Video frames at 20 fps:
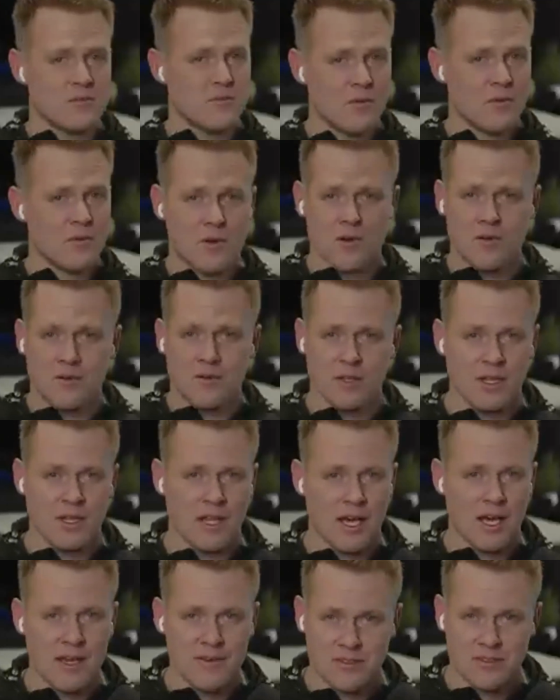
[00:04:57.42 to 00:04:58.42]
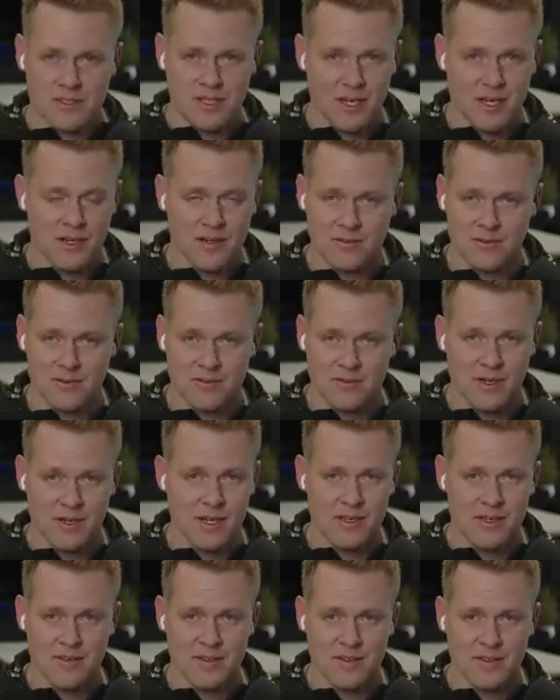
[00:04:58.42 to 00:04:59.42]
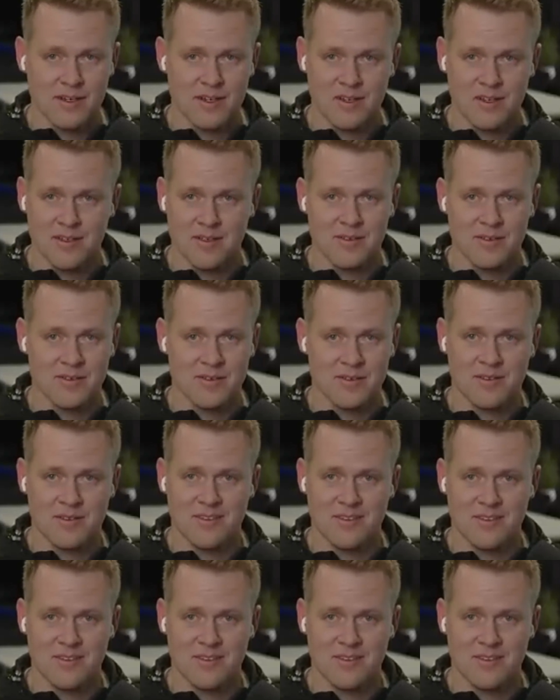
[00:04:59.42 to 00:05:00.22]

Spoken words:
more of a lifestyle, right, than it is.